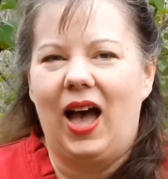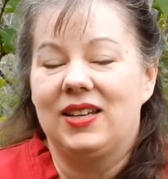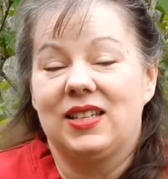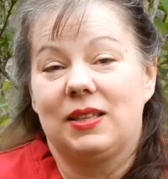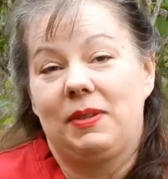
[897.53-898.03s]

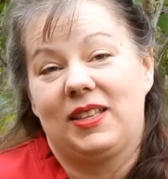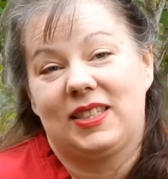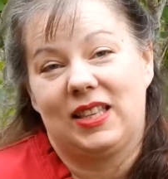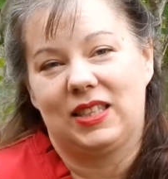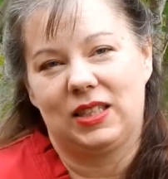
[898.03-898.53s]
It doesn't make
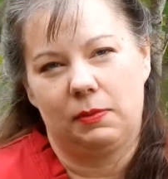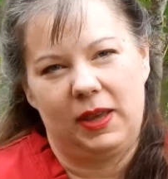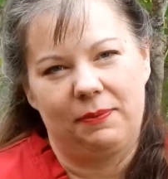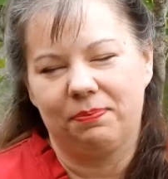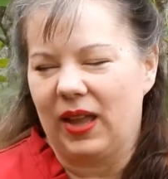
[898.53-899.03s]
sense to
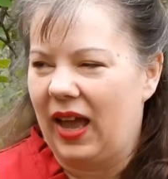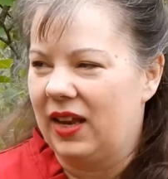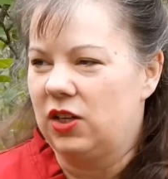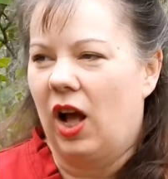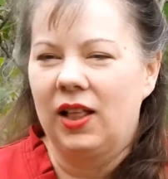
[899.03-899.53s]
me,
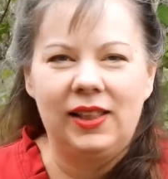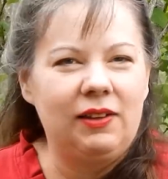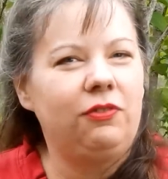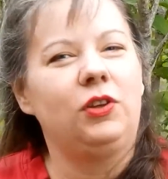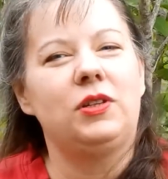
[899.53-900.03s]
and I'll
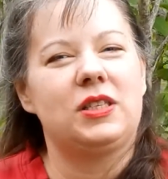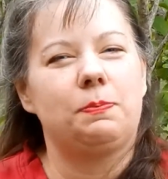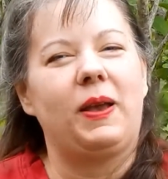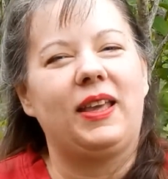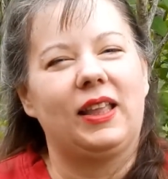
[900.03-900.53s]
leave you to
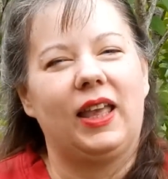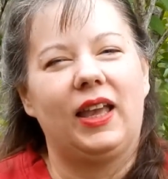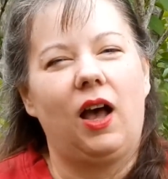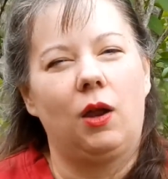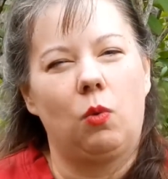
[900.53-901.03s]

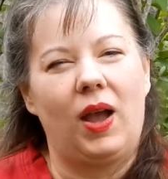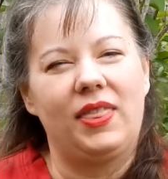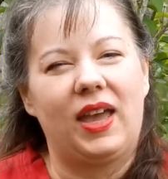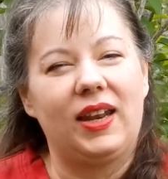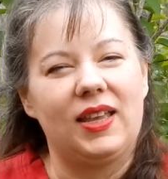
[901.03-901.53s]
speculate on why
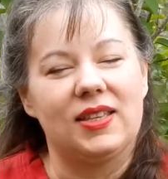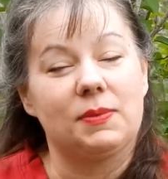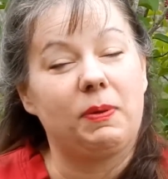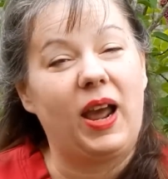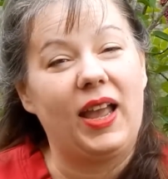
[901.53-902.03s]
that
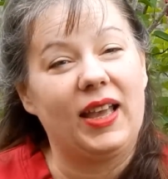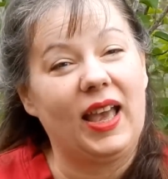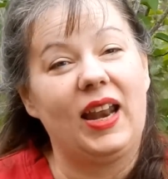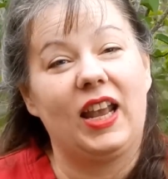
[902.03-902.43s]
is, but I again